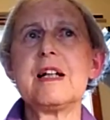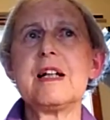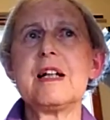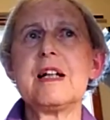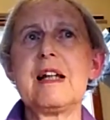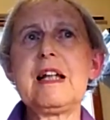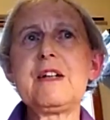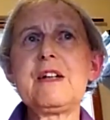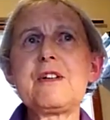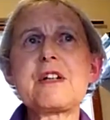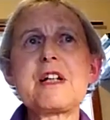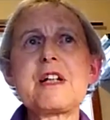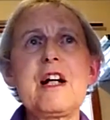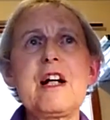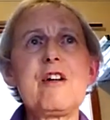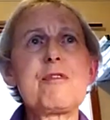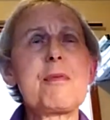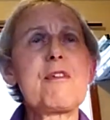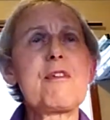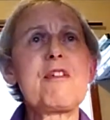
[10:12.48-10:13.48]
These
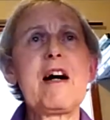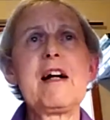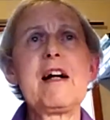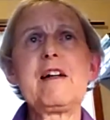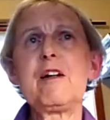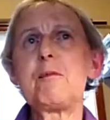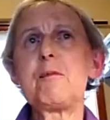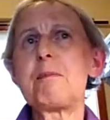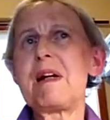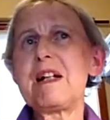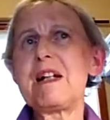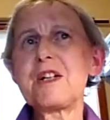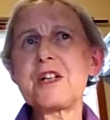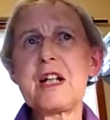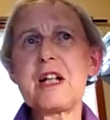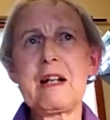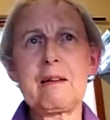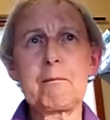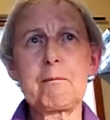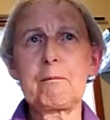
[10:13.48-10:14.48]
staff provided
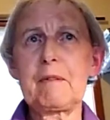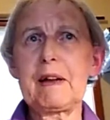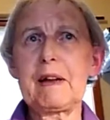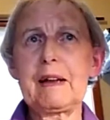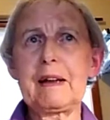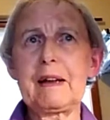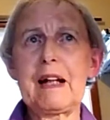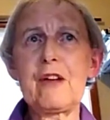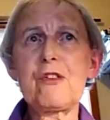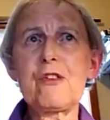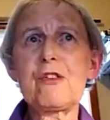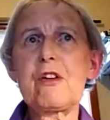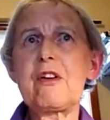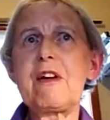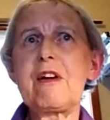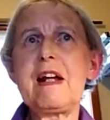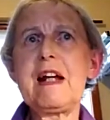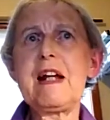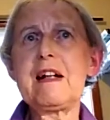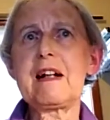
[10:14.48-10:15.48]
basic
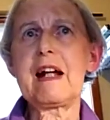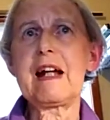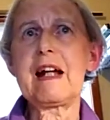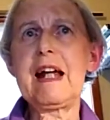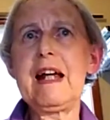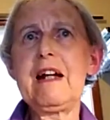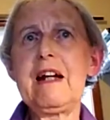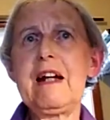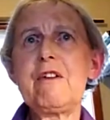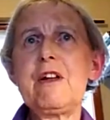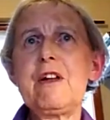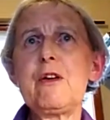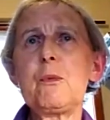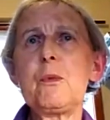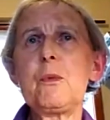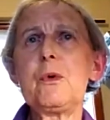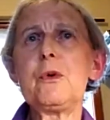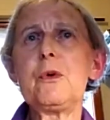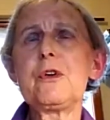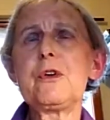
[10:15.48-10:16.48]
custody and care in the
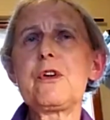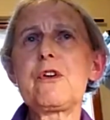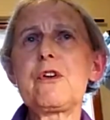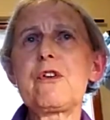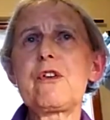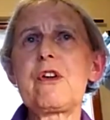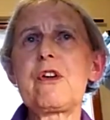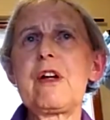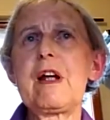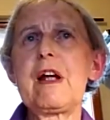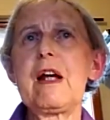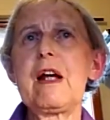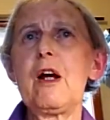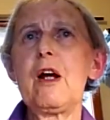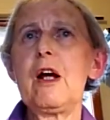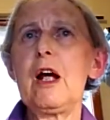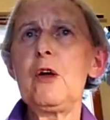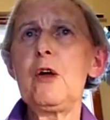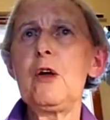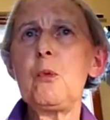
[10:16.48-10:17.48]
wards
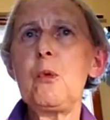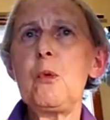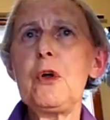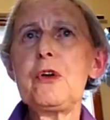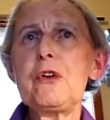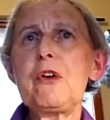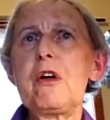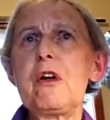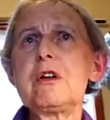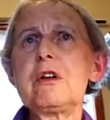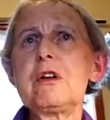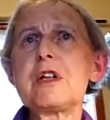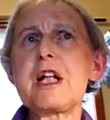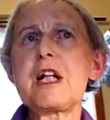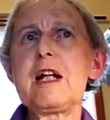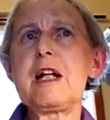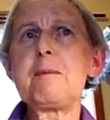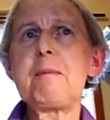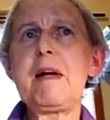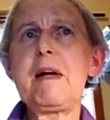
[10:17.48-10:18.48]
and worked
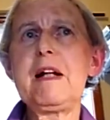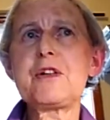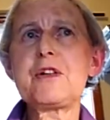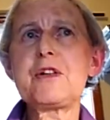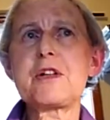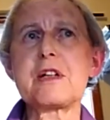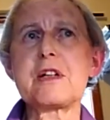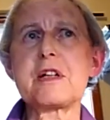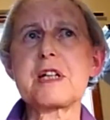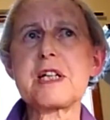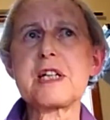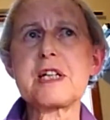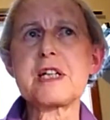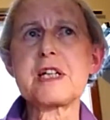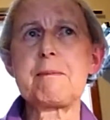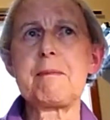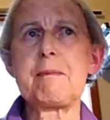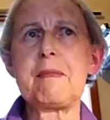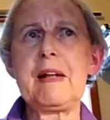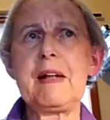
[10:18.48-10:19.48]
alongside patients
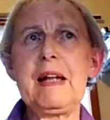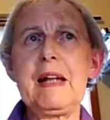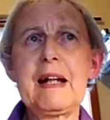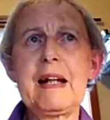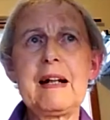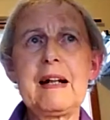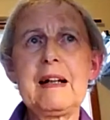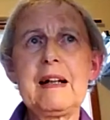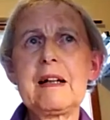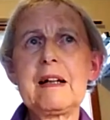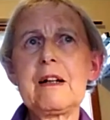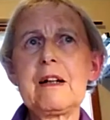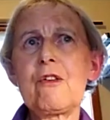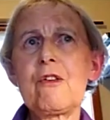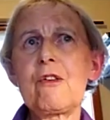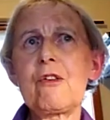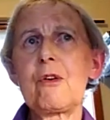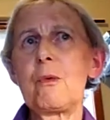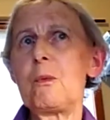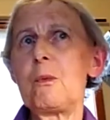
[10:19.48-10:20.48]
in
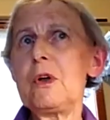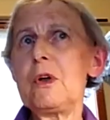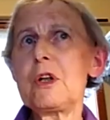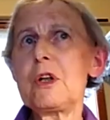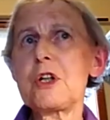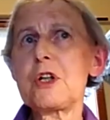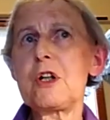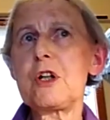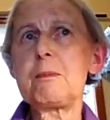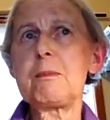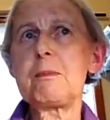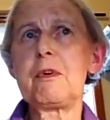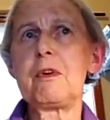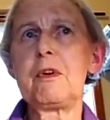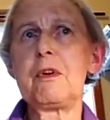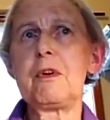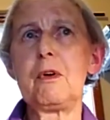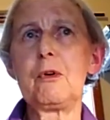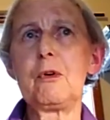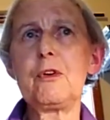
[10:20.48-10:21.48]
gardens, workshop,
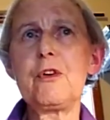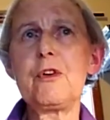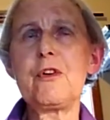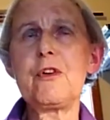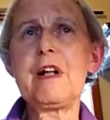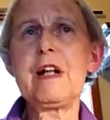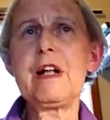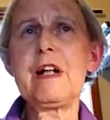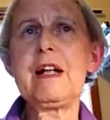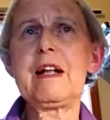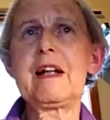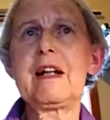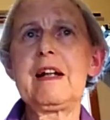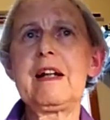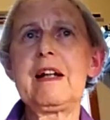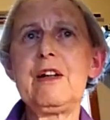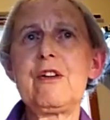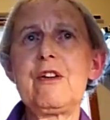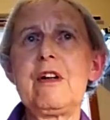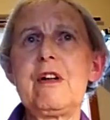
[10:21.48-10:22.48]
laundry,
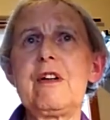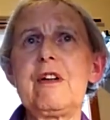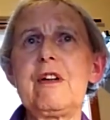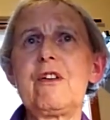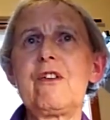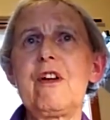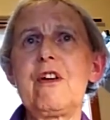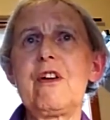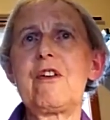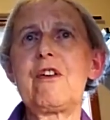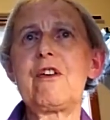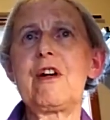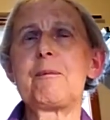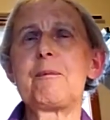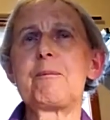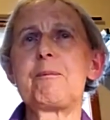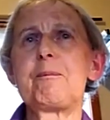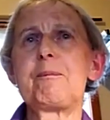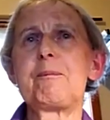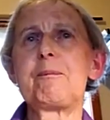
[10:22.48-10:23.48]
kitchen, etc.
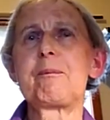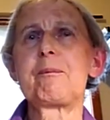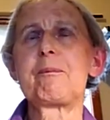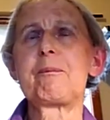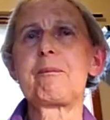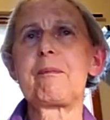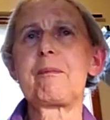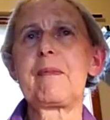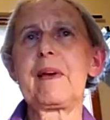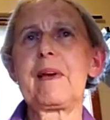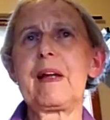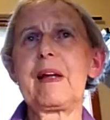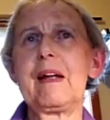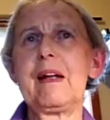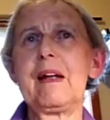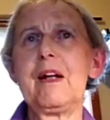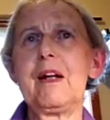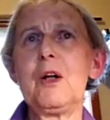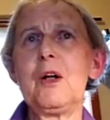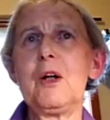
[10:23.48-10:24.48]

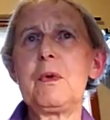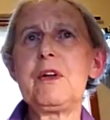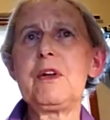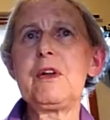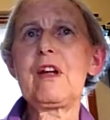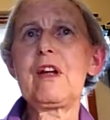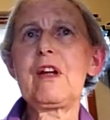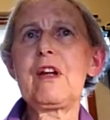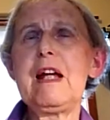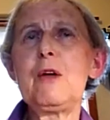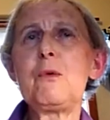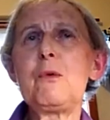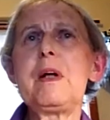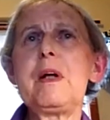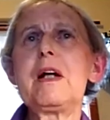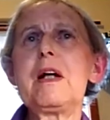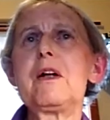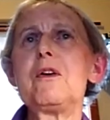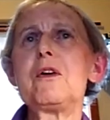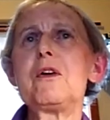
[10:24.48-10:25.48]
Once again, we
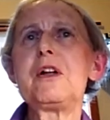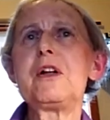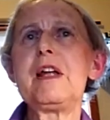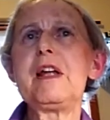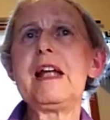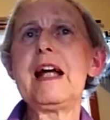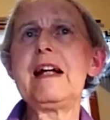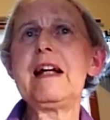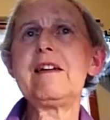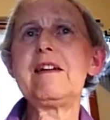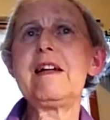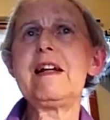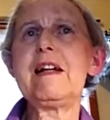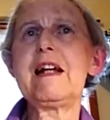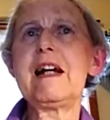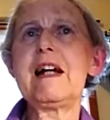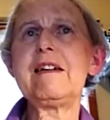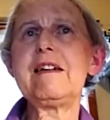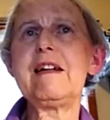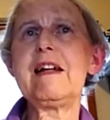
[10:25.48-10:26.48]
can look at the
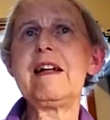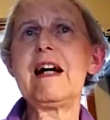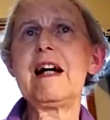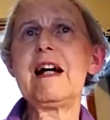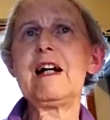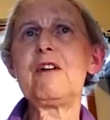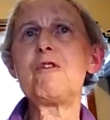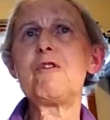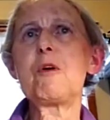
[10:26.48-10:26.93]
1889